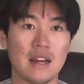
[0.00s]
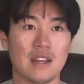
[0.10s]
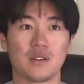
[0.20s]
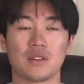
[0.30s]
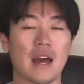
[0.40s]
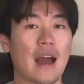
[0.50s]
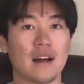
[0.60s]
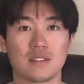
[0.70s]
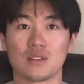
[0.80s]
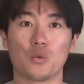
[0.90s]
you know, that
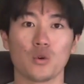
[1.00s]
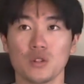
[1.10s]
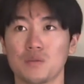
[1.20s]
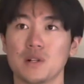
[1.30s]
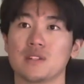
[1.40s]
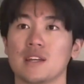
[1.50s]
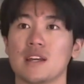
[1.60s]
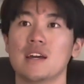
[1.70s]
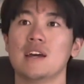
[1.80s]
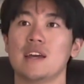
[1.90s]
adds to the world building
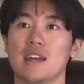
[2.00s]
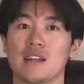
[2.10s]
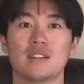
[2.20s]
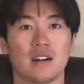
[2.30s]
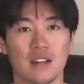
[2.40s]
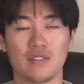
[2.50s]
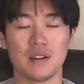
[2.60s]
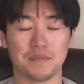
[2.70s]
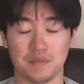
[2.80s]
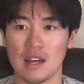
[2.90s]
in Don FM.